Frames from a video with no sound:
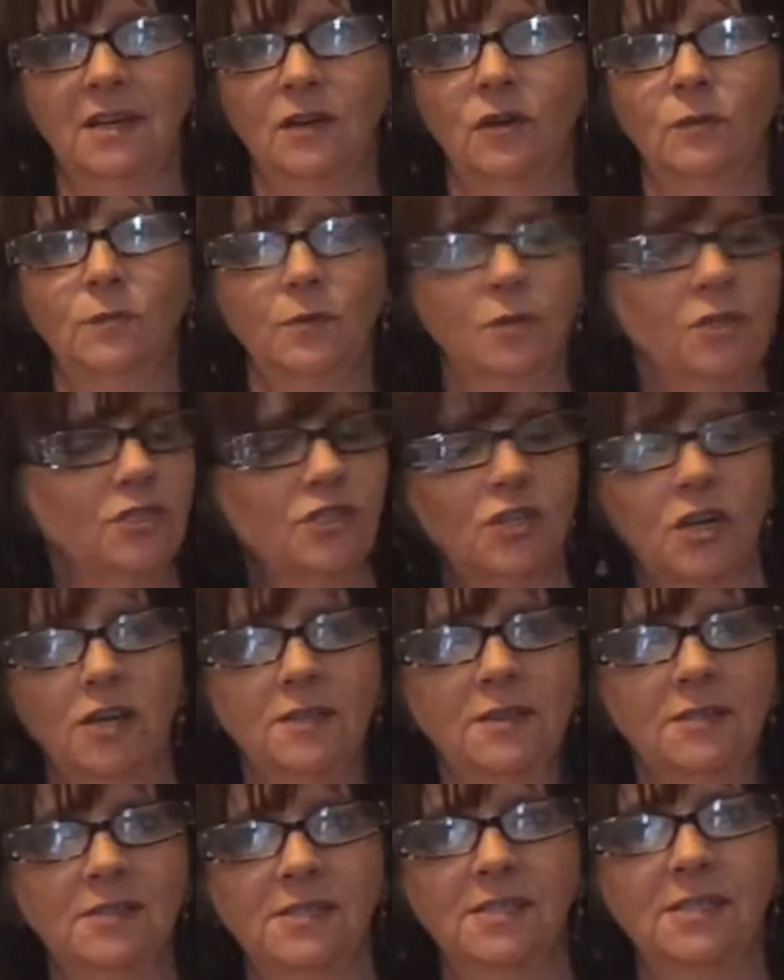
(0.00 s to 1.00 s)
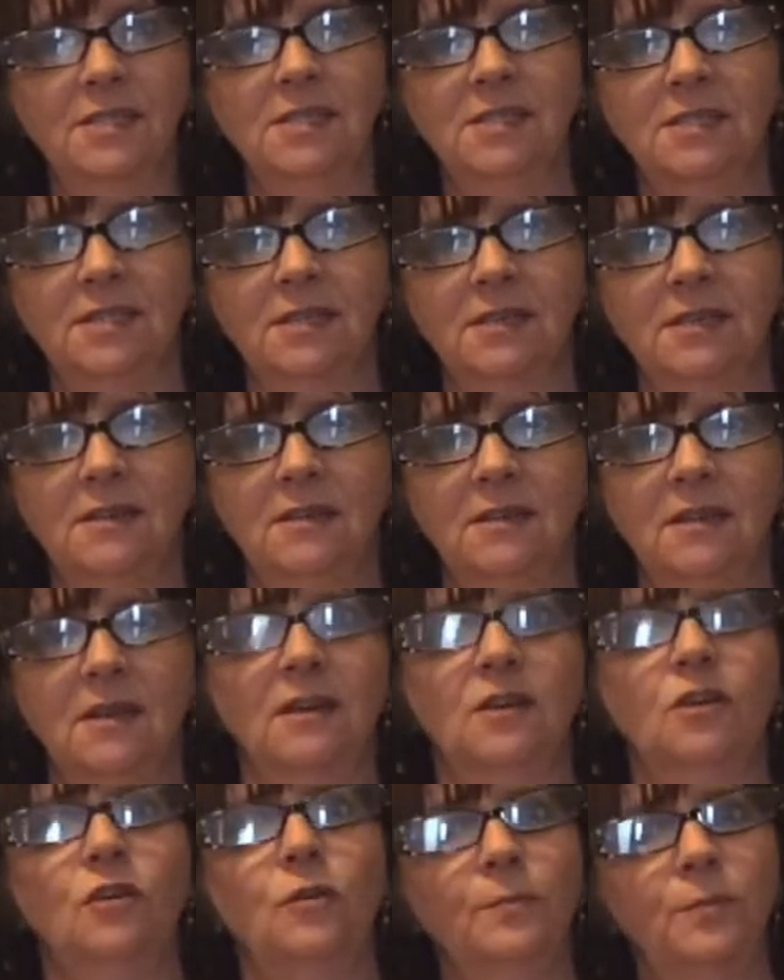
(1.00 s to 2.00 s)
I hope you're enjoying the season,
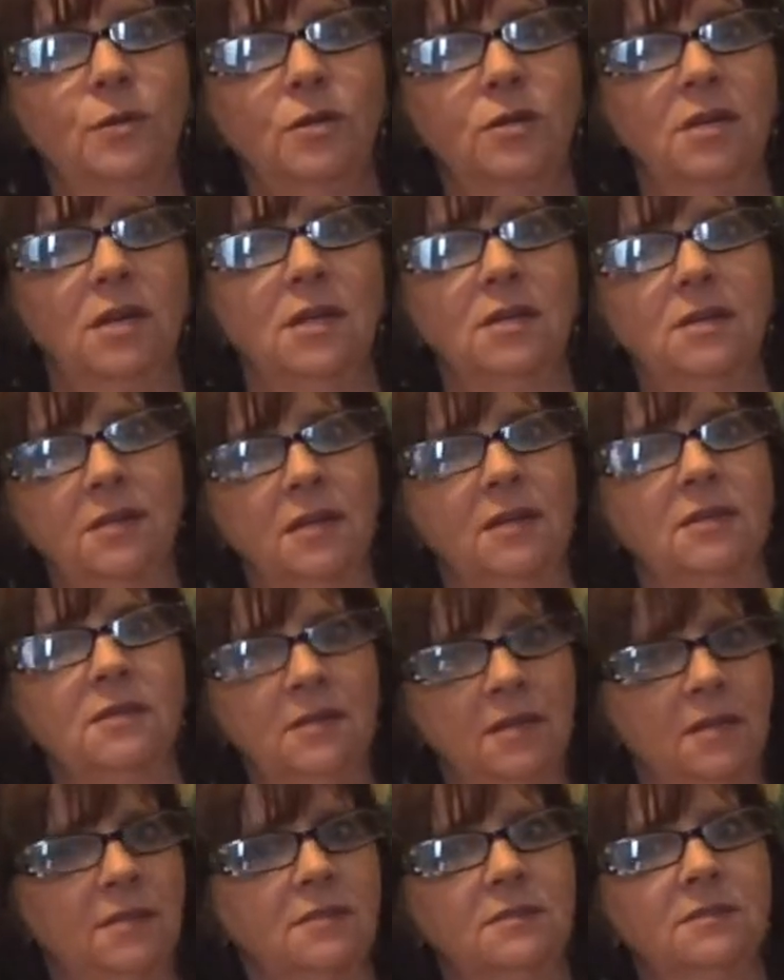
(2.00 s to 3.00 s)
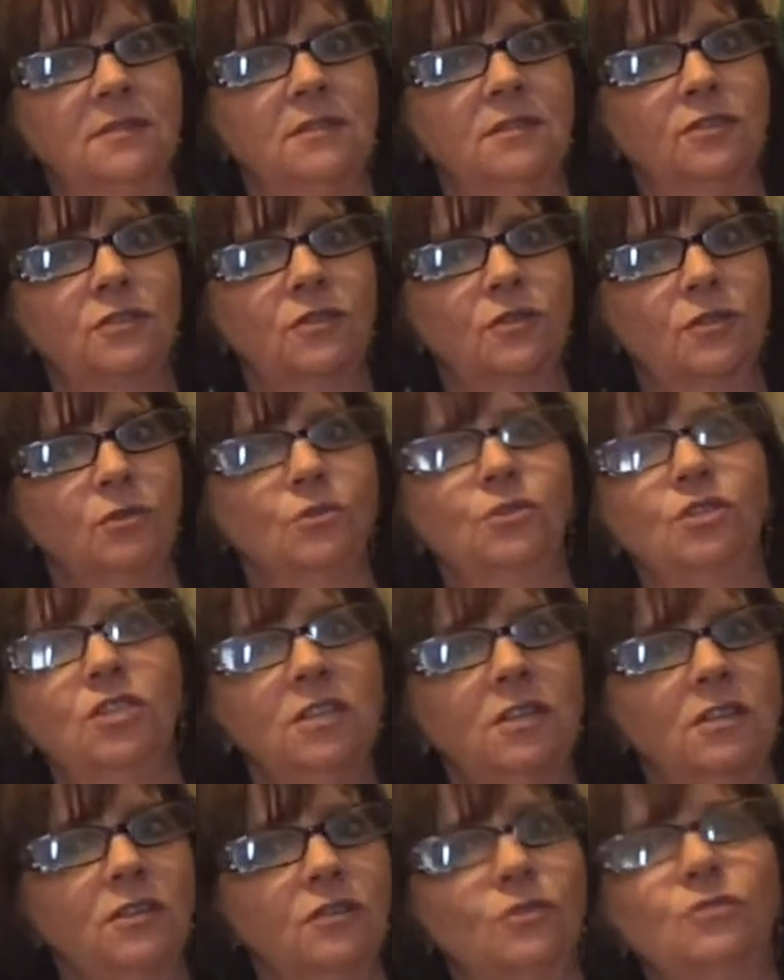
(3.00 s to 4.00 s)
and I hope you're knitting, knitting, knitting, or
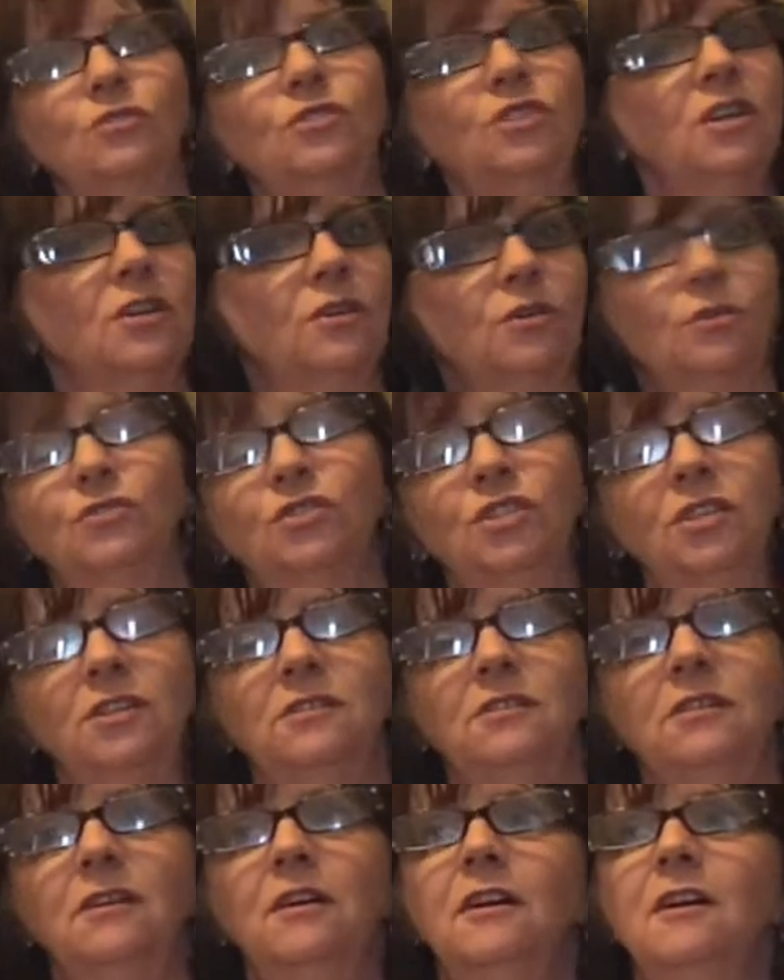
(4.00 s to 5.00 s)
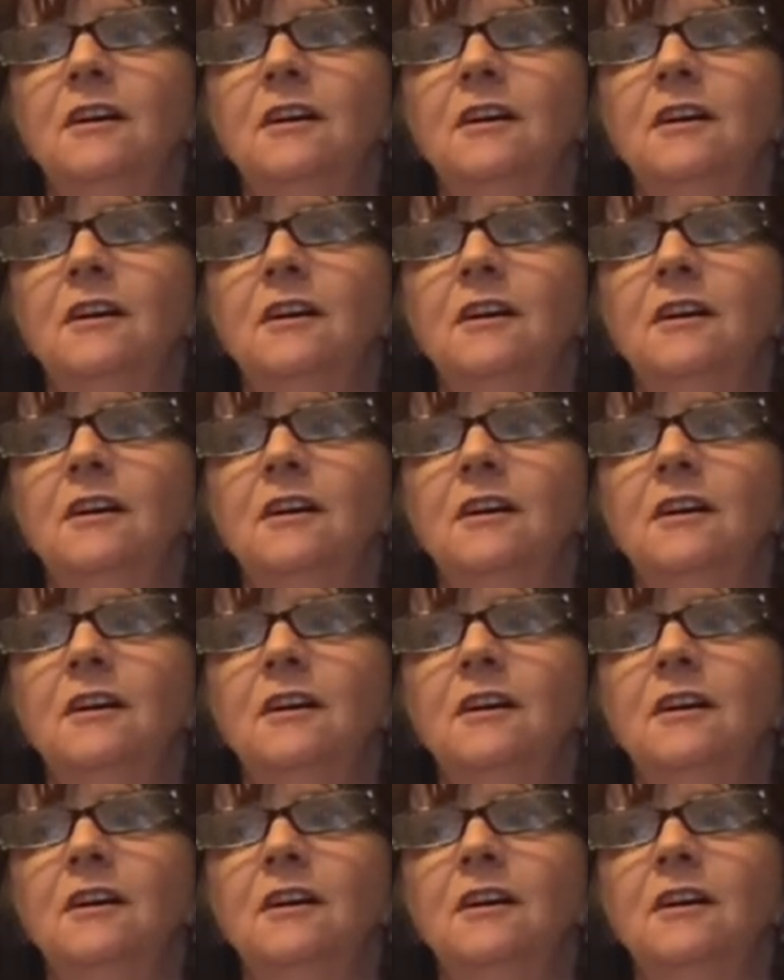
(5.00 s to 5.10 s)
crocheting, crocheting, crocheting,